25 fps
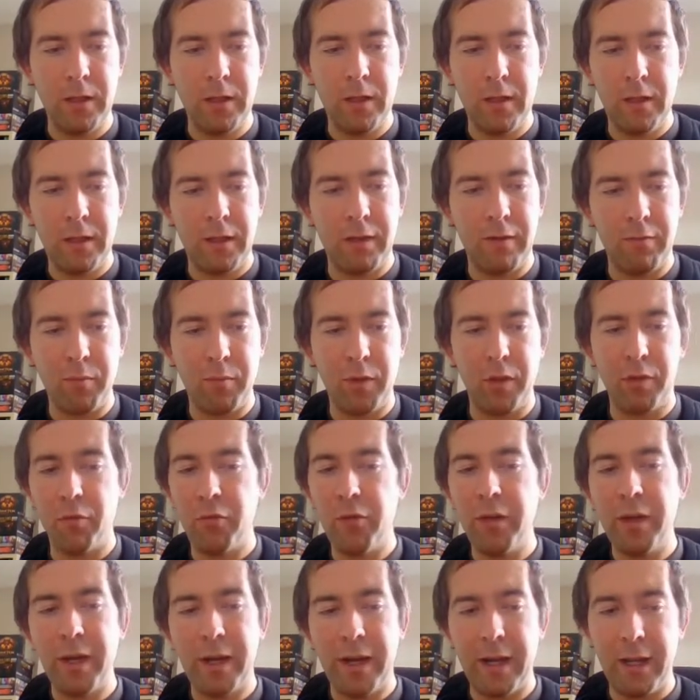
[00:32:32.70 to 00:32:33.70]
give me
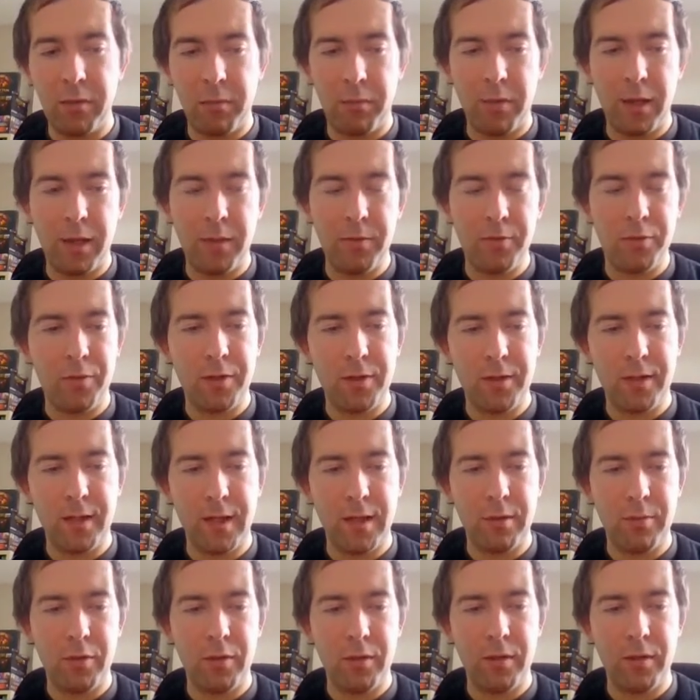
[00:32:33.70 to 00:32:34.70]
3 item names, for
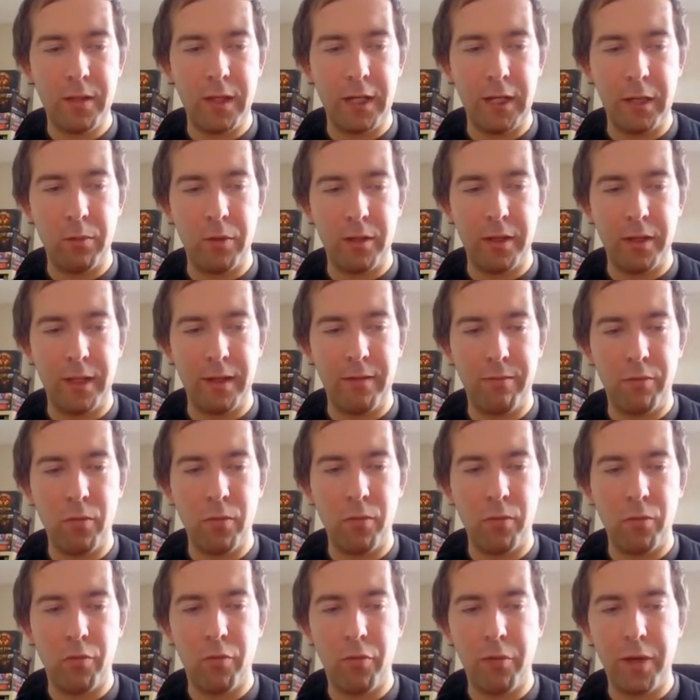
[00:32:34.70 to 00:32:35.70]
example, it will give you
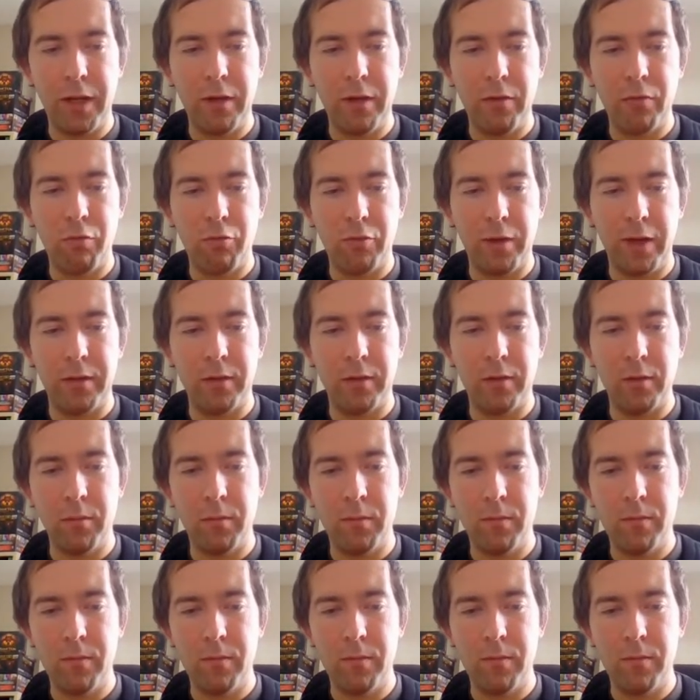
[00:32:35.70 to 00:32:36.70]
3 random
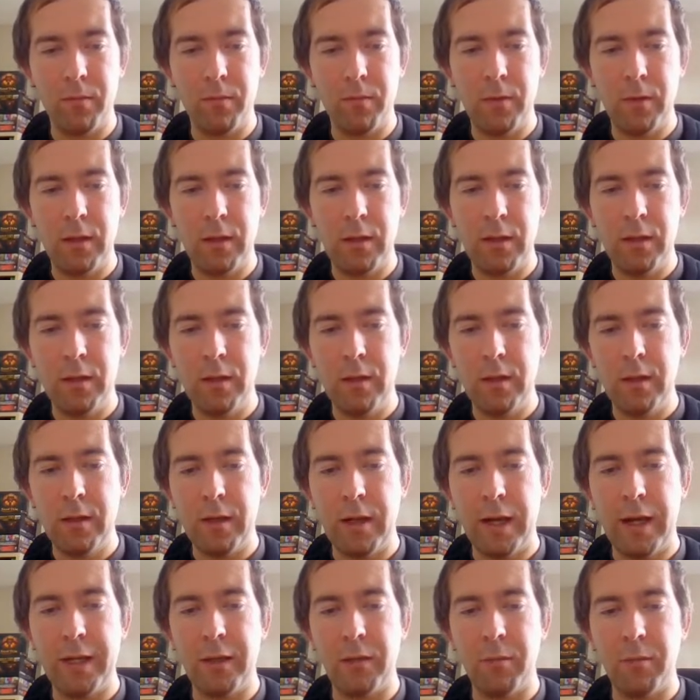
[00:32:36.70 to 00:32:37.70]

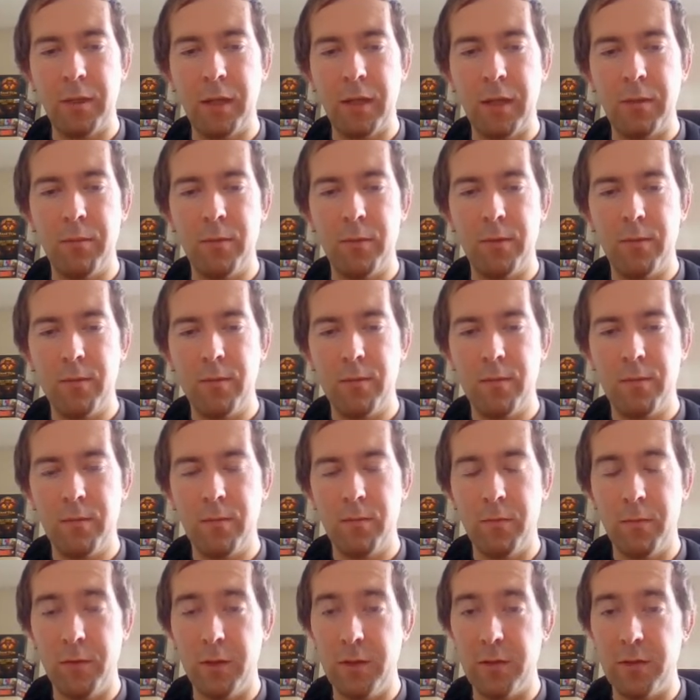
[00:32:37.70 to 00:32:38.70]
item names.
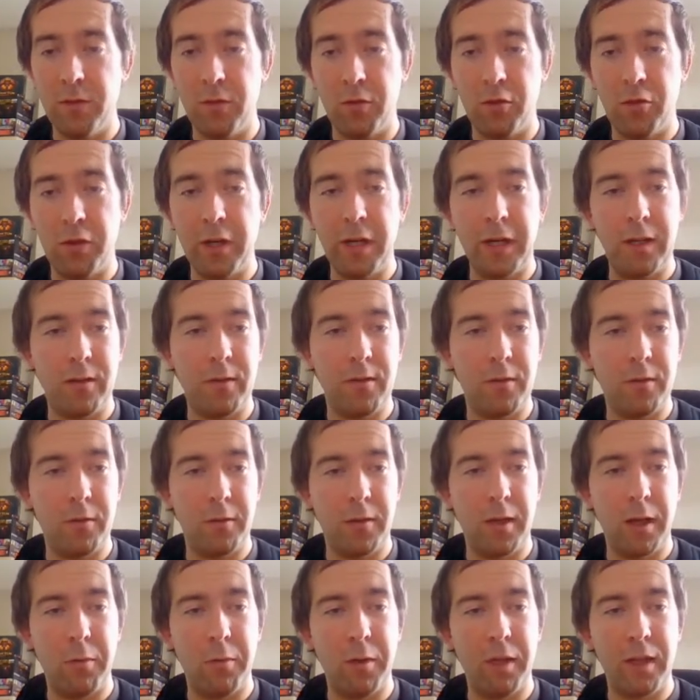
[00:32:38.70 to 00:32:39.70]
This is great. So
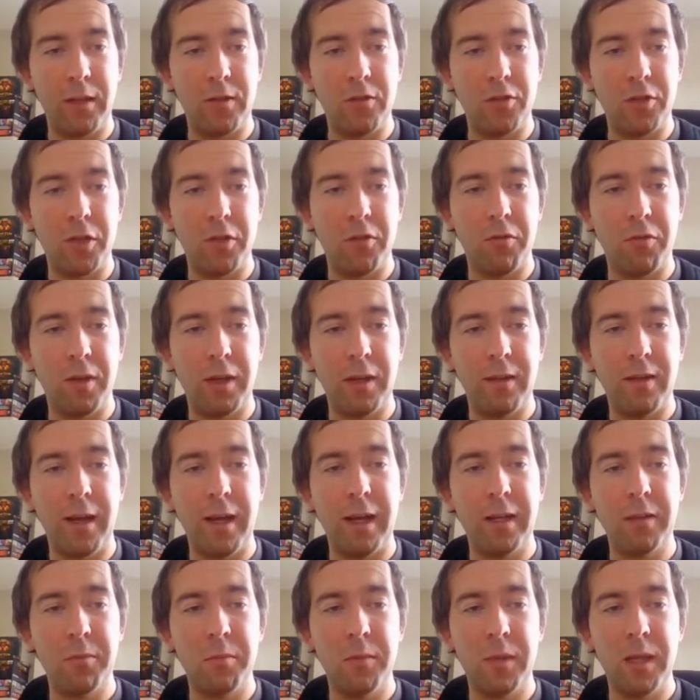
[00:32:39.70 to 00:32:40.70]
now we can generate
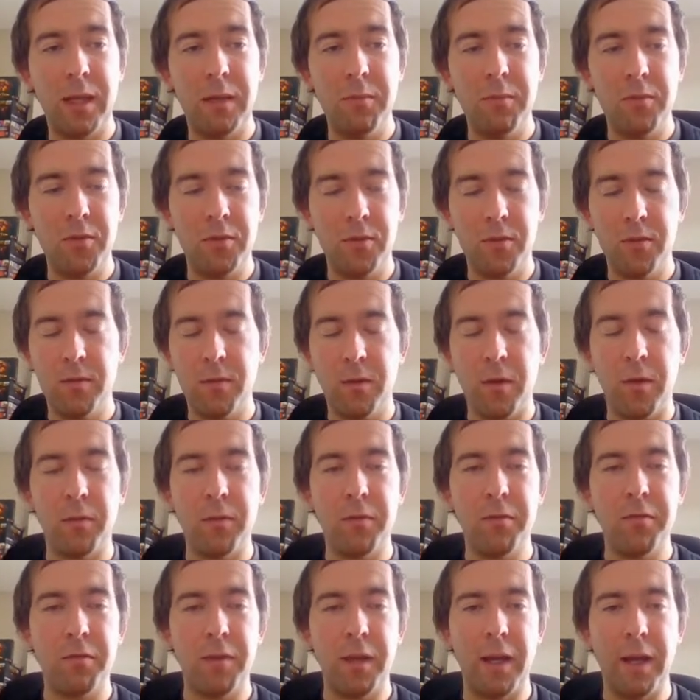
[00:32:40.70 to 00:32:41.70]
item names on the
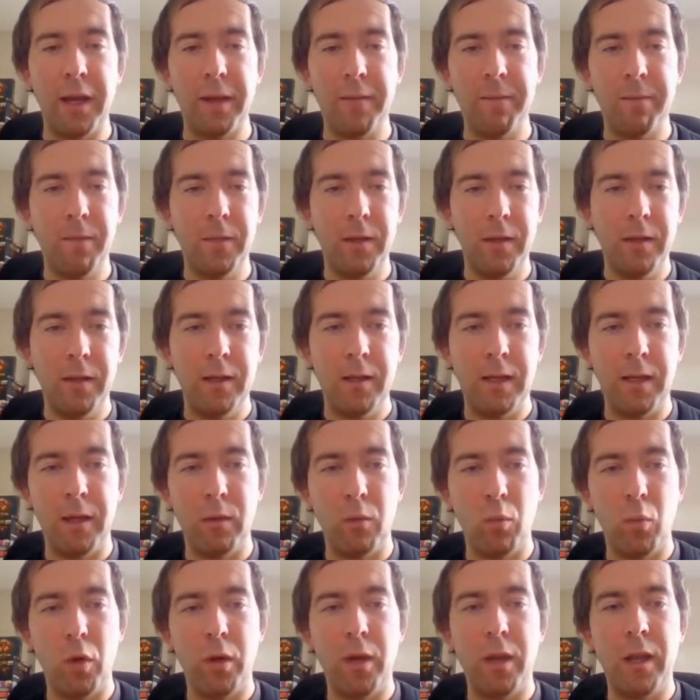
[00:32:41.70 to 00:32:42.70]
fly in
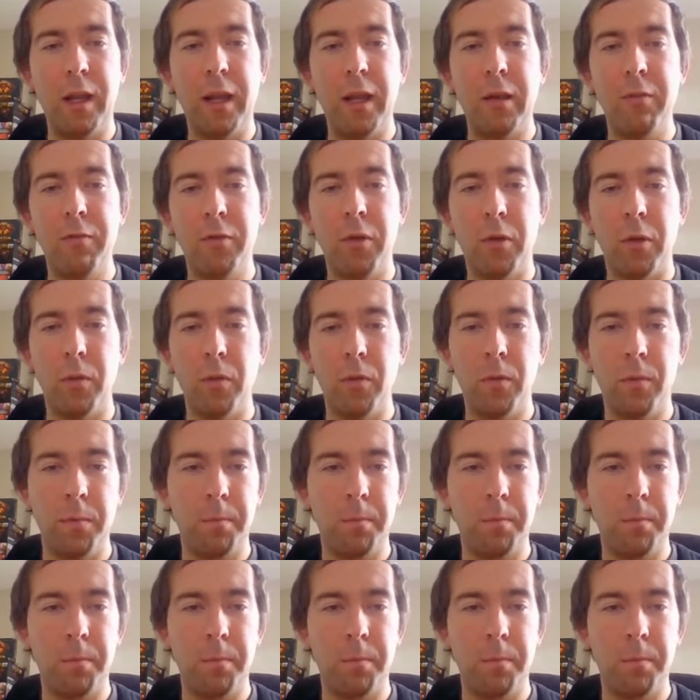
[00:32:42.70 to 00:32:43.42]
one line of code.